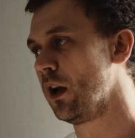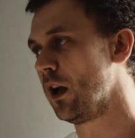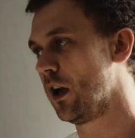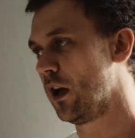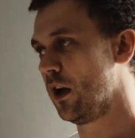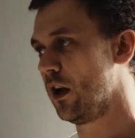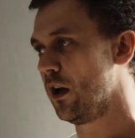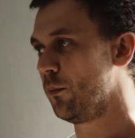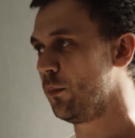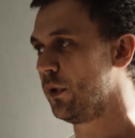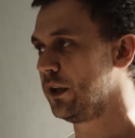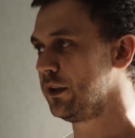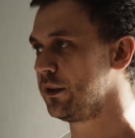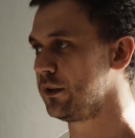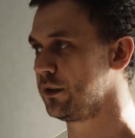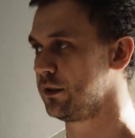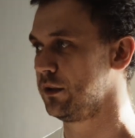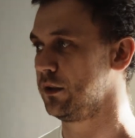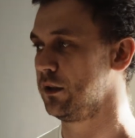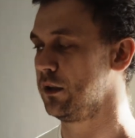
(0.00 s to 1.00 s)

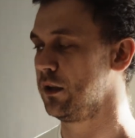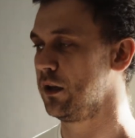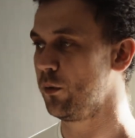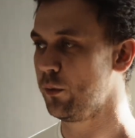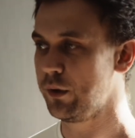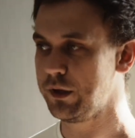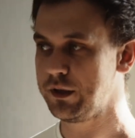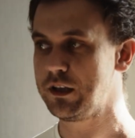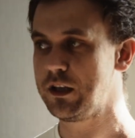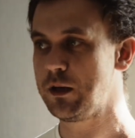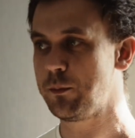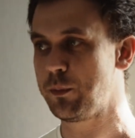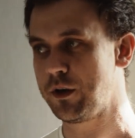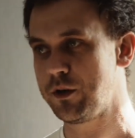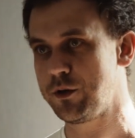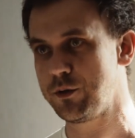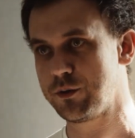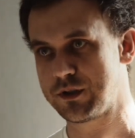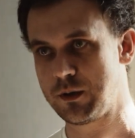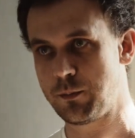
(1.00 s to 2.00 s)
but when they
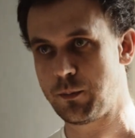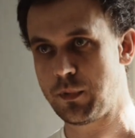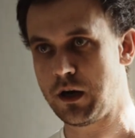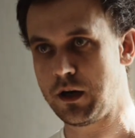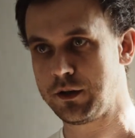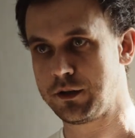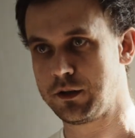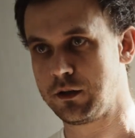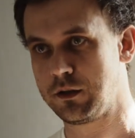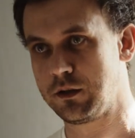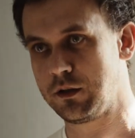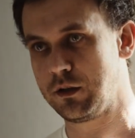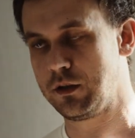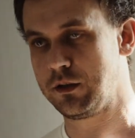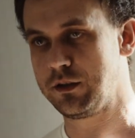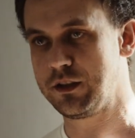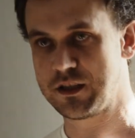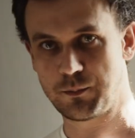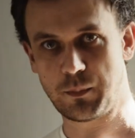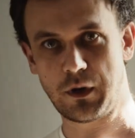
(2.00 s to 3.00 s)
produce the part,
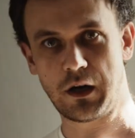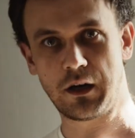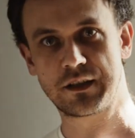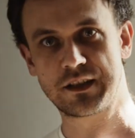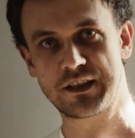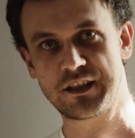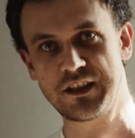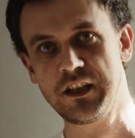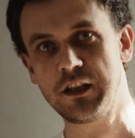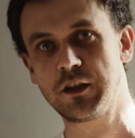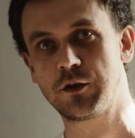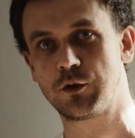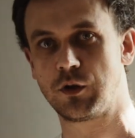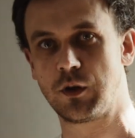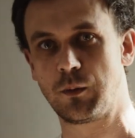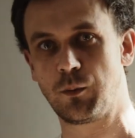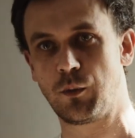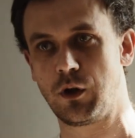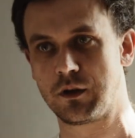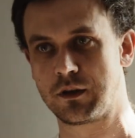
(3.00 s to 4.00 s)
this part stick to
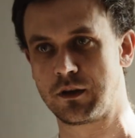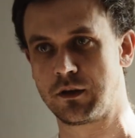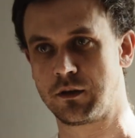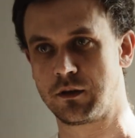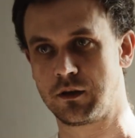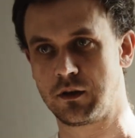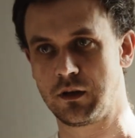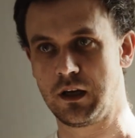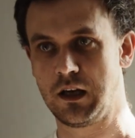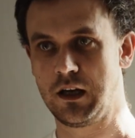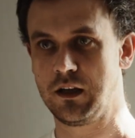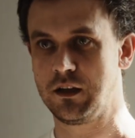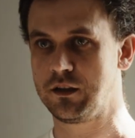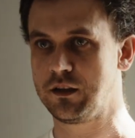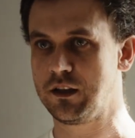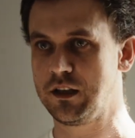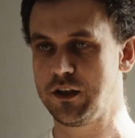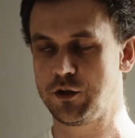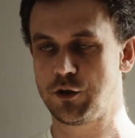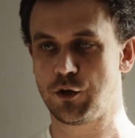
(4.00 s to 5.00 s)
the mold.
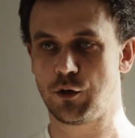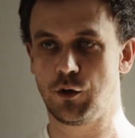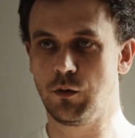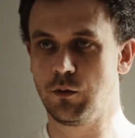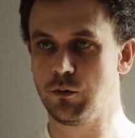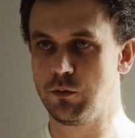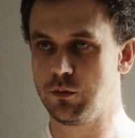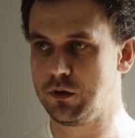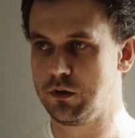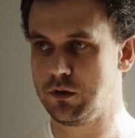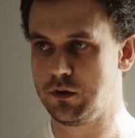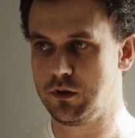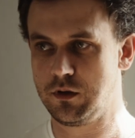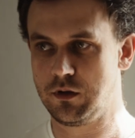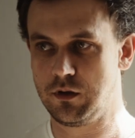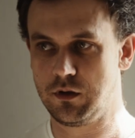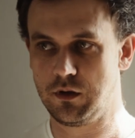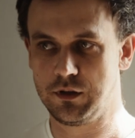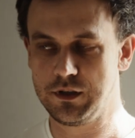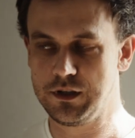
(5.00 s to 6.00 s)
And they
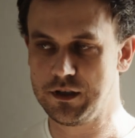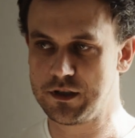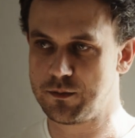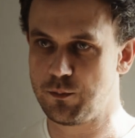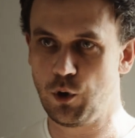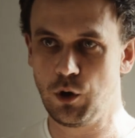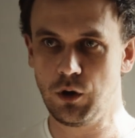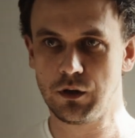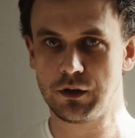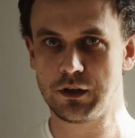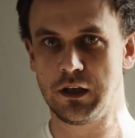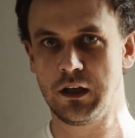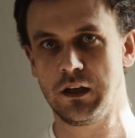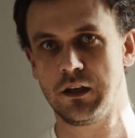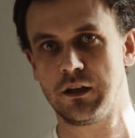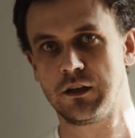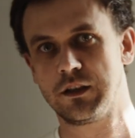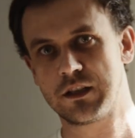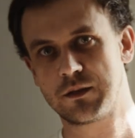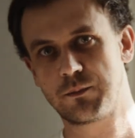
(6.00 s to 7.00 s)
throw this mold
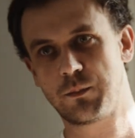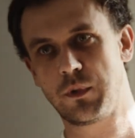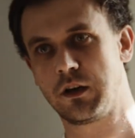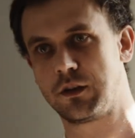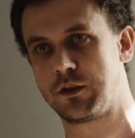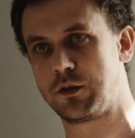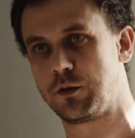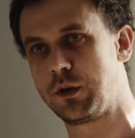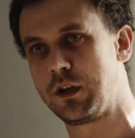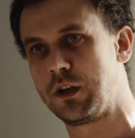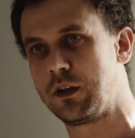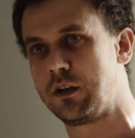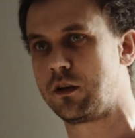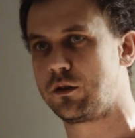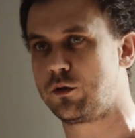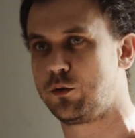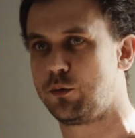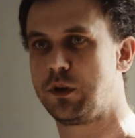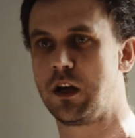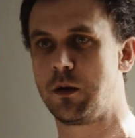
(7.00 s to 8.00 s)
and this part
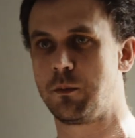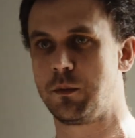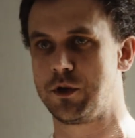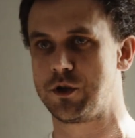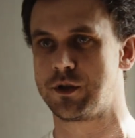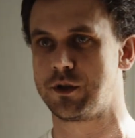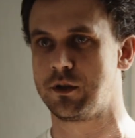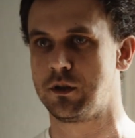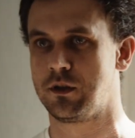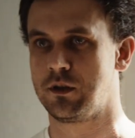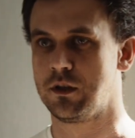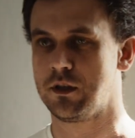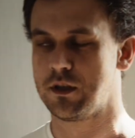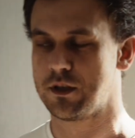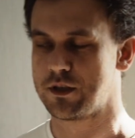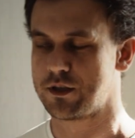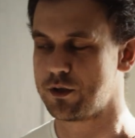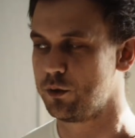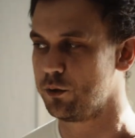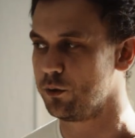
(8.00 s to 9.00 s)
together to garbage.
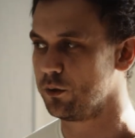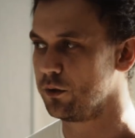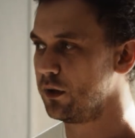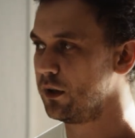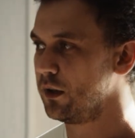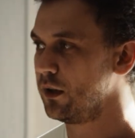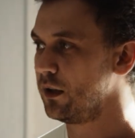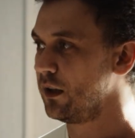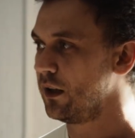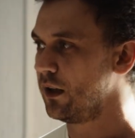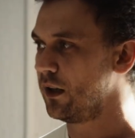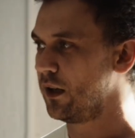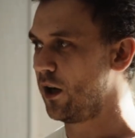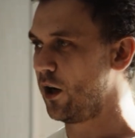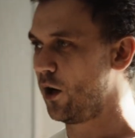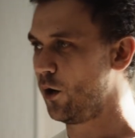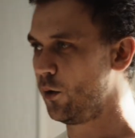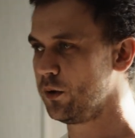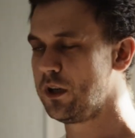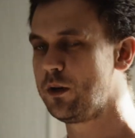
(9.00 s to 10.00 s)
So
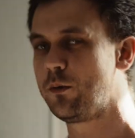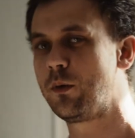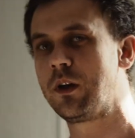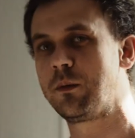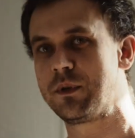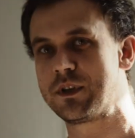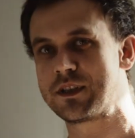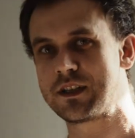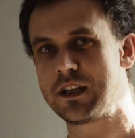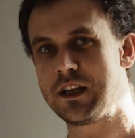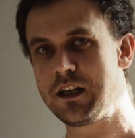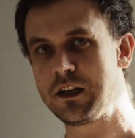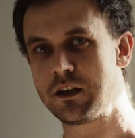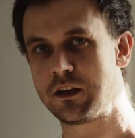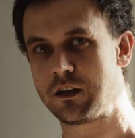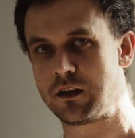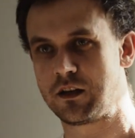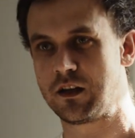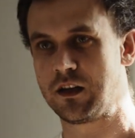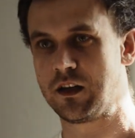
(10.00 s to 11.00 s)
only one
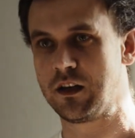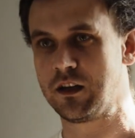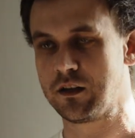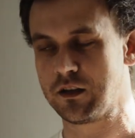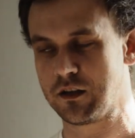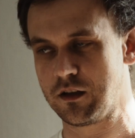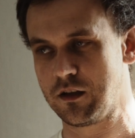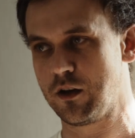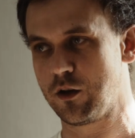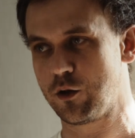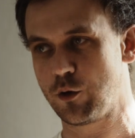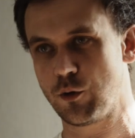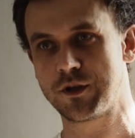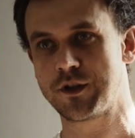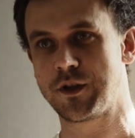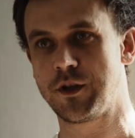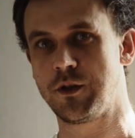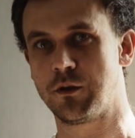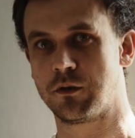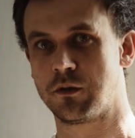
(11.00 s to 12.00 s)
mistake can
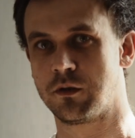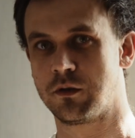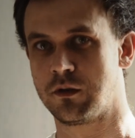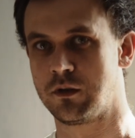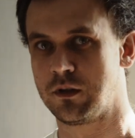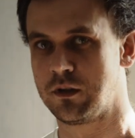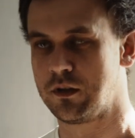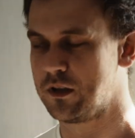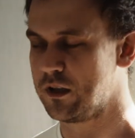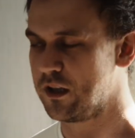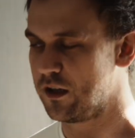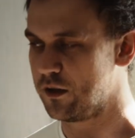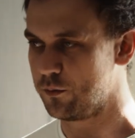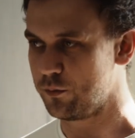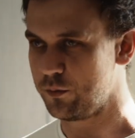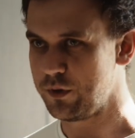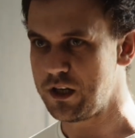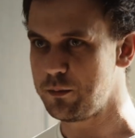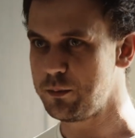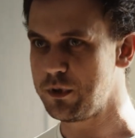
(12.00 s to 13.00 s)
cost you
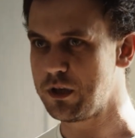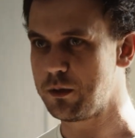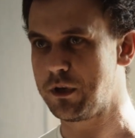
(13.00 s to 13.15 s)
very big